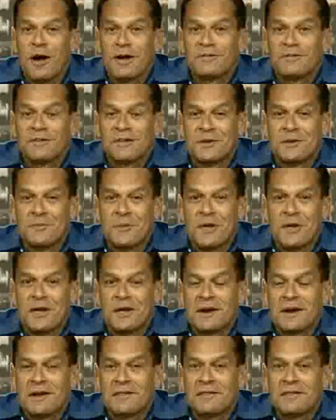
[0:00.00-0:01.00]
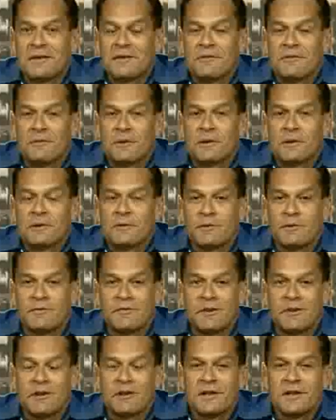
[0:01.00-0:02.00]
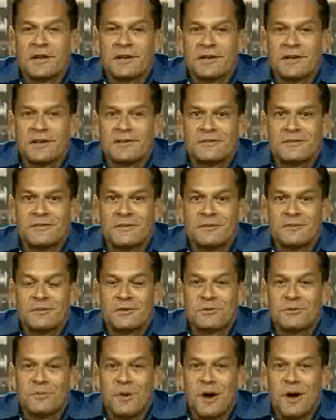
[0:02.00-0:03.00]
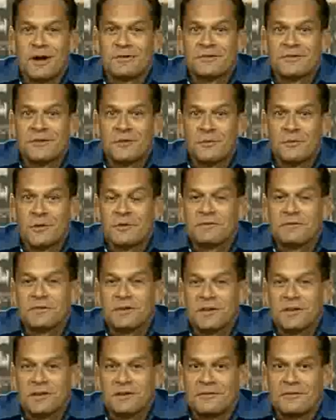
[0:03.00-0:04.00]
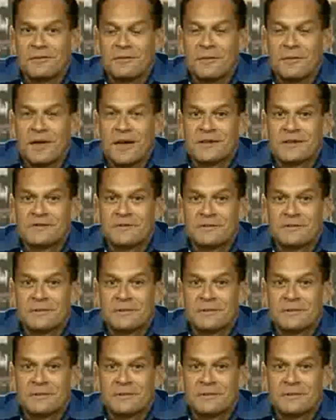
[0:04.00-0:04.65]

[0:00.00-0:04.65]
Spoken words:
surprising to me, and I think really revealing, is the response that we've seen from the